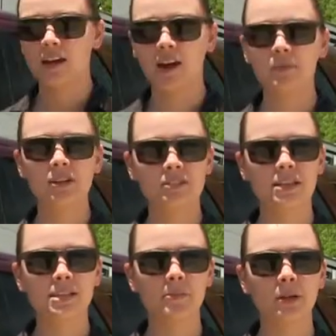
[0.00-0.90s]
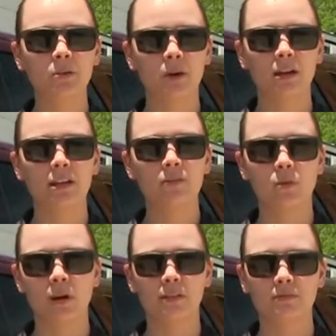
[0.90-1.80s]
Our mirror does come in a quantity of
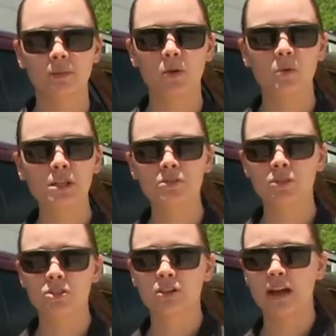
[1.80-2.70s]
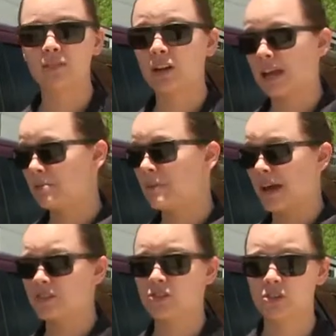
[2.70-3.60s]
one, though it works for the driver and
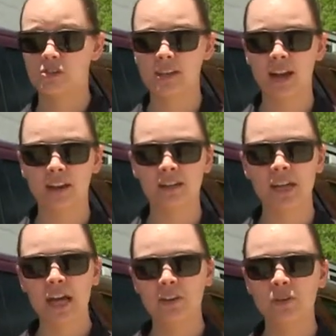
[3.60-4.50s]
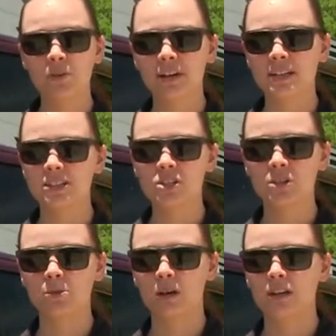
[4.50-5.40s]
passenger side. If you want an
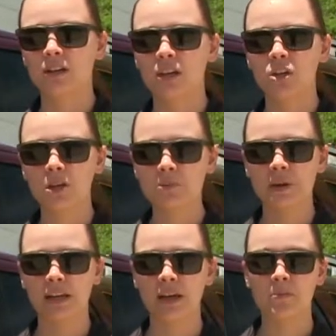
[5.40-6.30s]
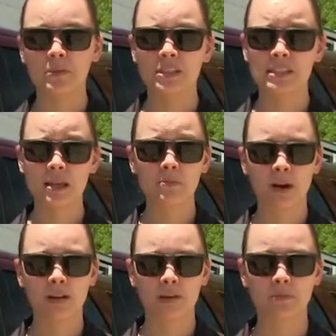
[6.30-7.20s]
additional one, you can pick it up with the same
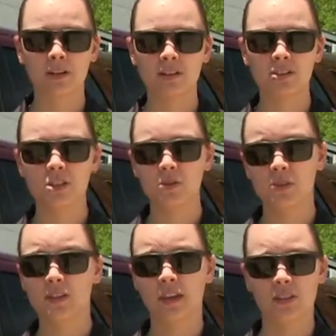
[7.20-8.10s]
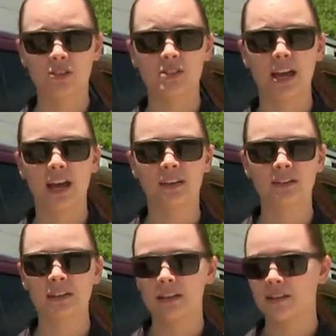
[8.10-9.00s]
part number to use on the other side.
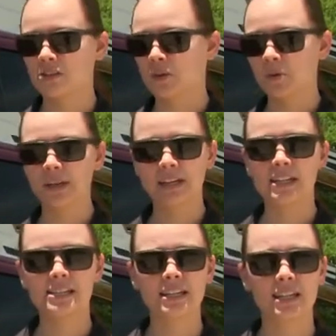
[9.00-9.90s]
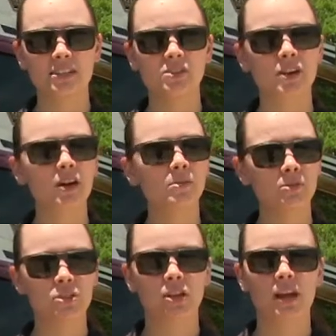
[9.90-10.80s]
These are quick and easy to install.
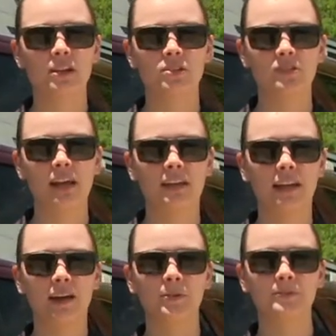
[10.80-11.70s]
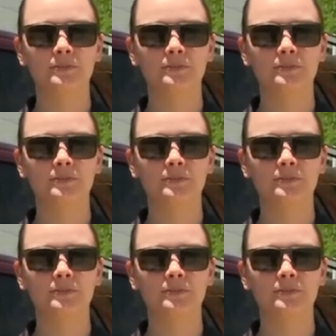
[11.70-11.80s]
We'll show you how to do that now.